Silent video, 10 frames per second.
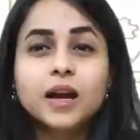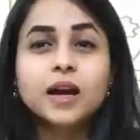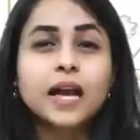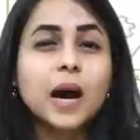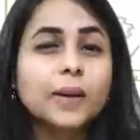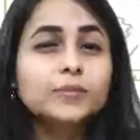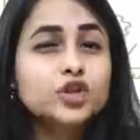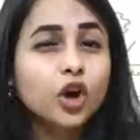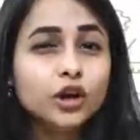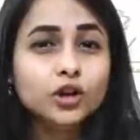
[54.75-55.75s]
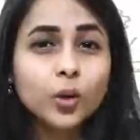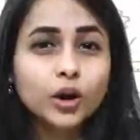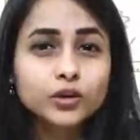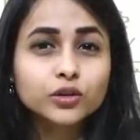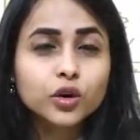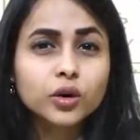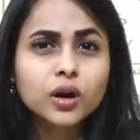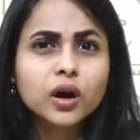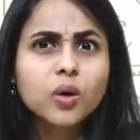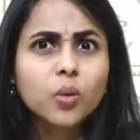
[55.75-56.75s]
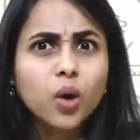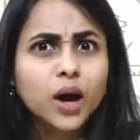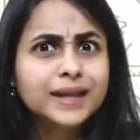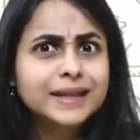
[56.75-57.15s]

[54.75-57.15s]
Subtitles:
Now I'm sure you want to know, what